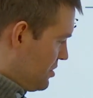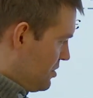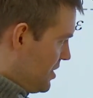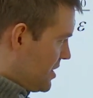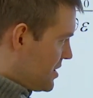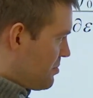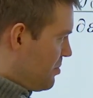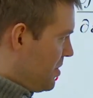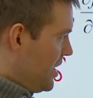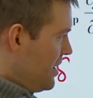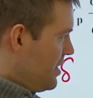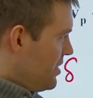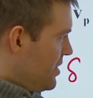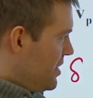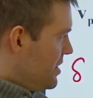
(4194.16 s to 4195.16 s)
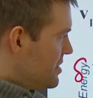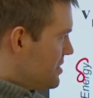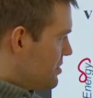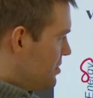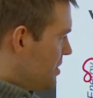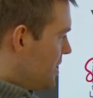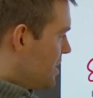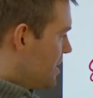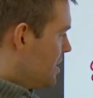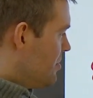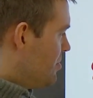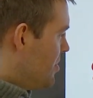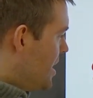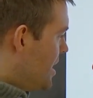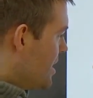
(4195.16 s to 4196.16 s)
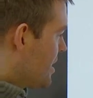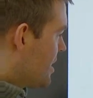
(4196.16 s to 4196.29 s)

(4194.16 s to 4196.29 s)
explain this, we can make